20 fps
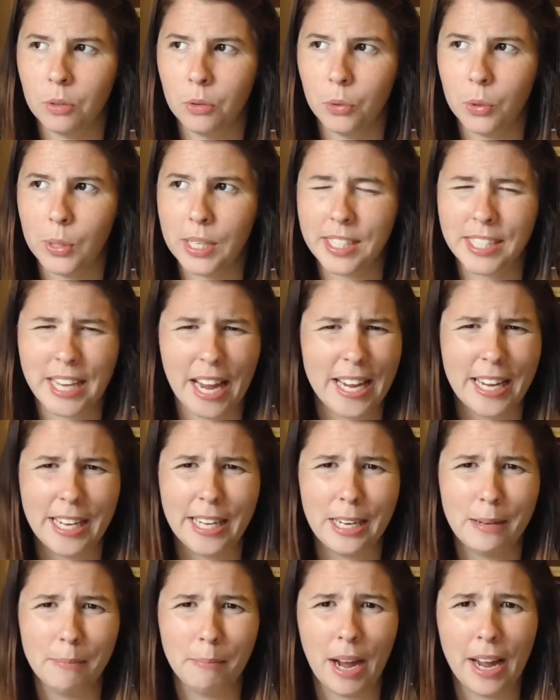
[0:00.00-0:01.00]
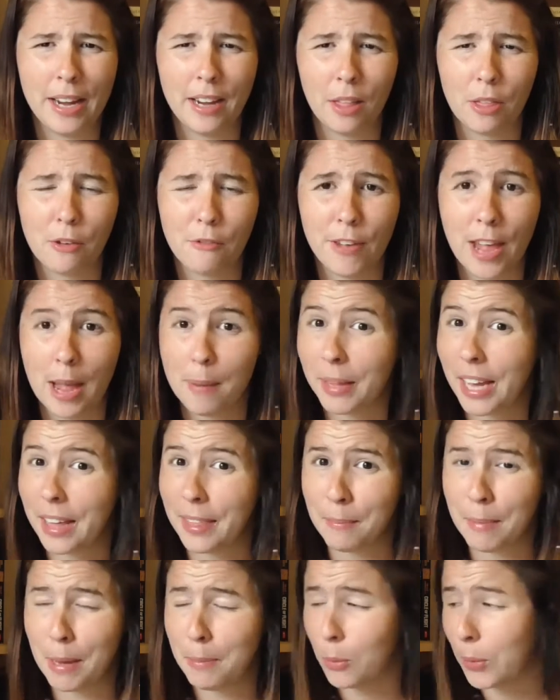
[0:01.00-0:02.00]
who is taken in by another family, I
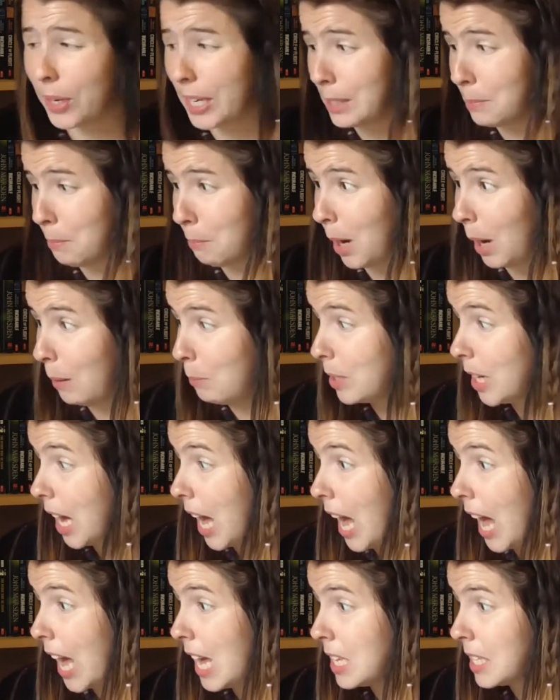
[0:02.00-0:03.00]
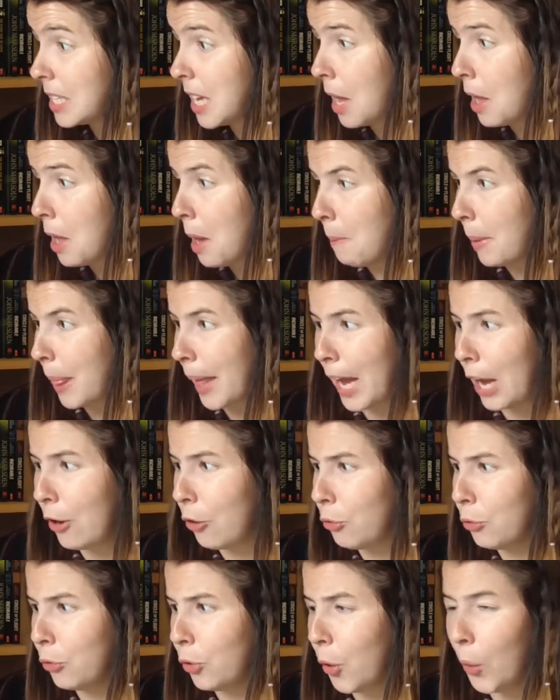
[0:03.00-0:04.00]
think maybe when his mom dies, but like I
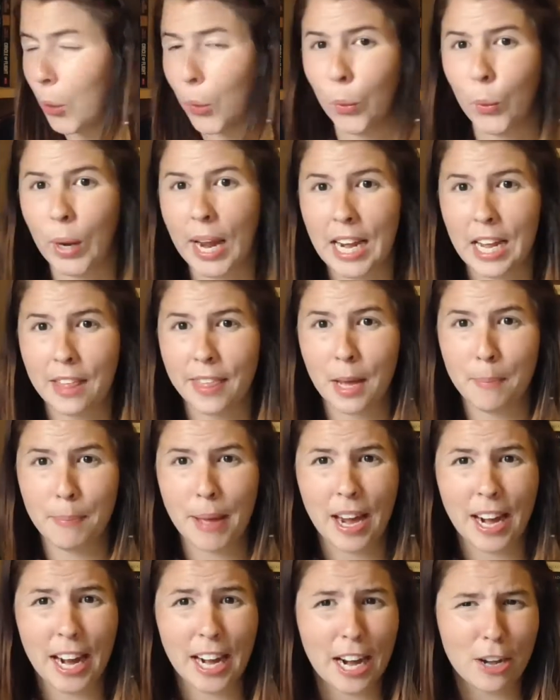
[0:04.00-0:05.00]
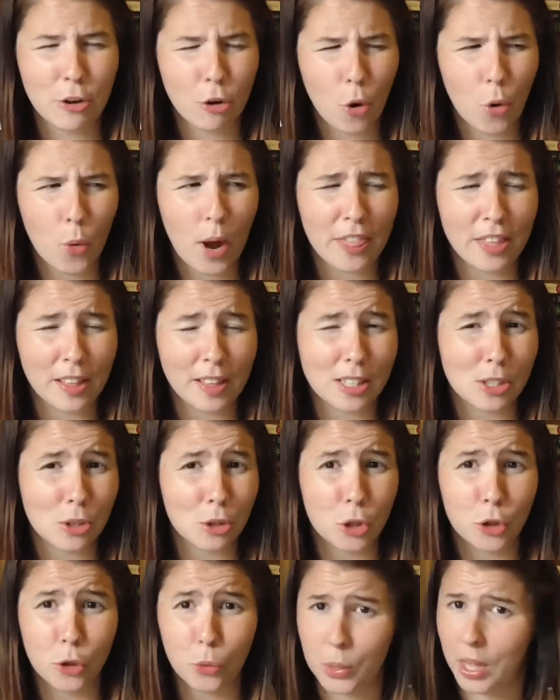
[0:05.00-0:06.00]
don't know anything about it. And I think that it's
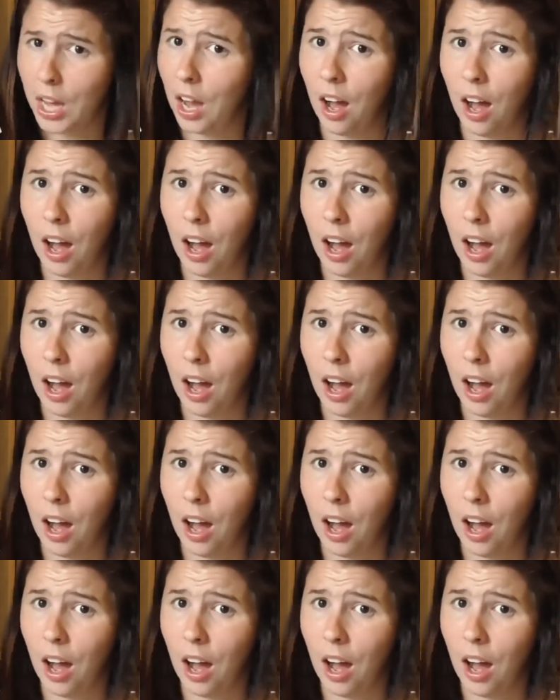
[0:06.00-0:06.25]
got to do with